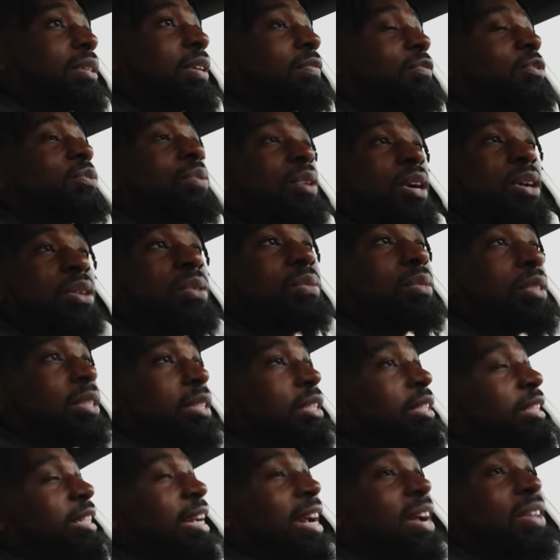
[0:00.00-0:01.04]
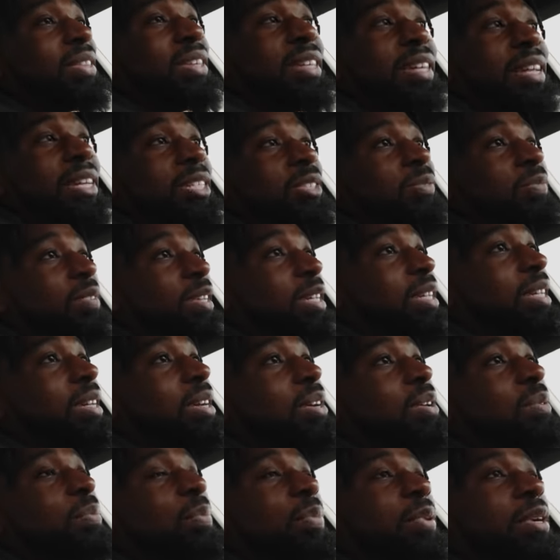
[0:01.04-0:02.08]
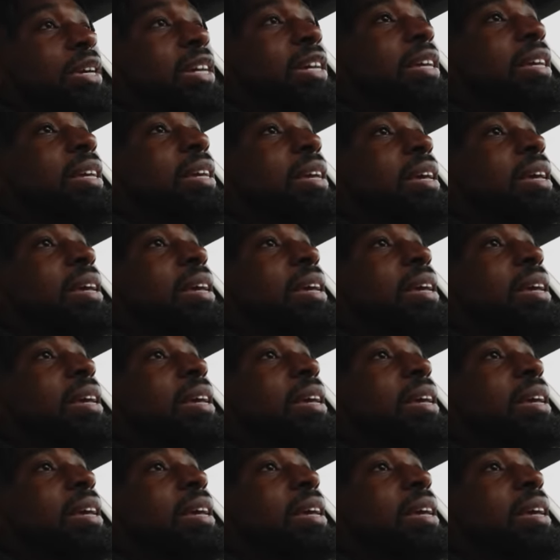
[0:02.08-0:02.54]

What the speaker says: If you don't, just check out the next video. But